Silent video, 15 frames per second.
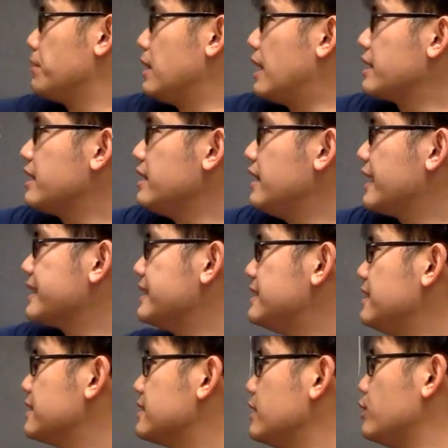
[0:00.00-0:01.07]
plug in negative
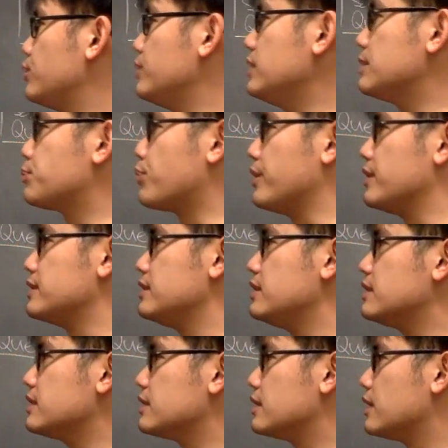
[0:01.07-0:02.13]
6 into this
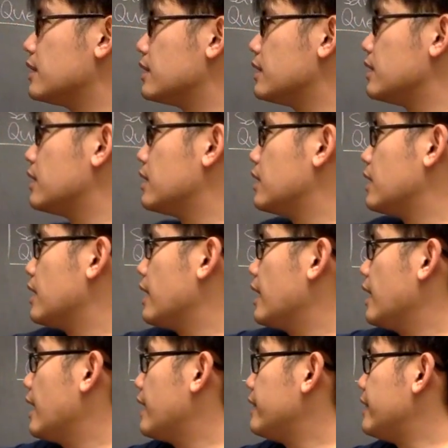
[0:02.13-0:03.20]
parentheses,
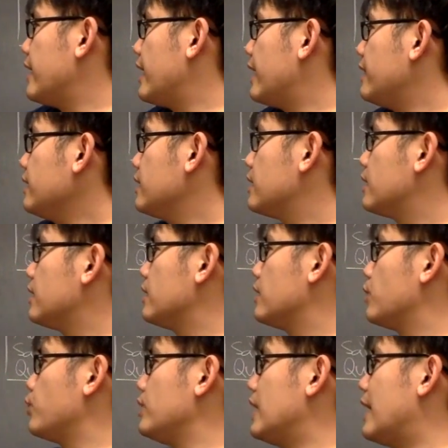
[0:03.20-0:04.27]
and then
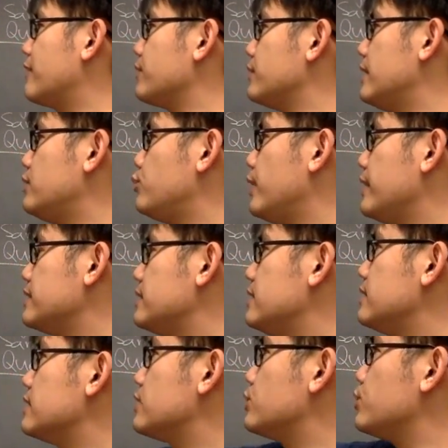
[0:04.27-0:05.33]
we have to raise
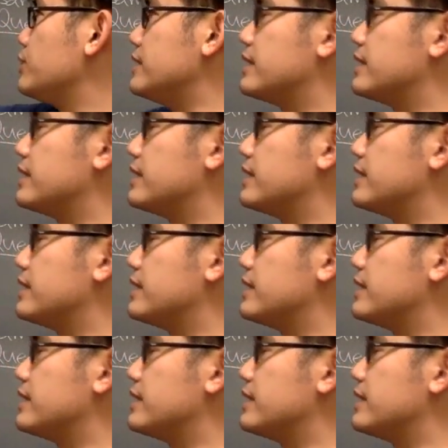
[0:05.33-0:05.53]
this to the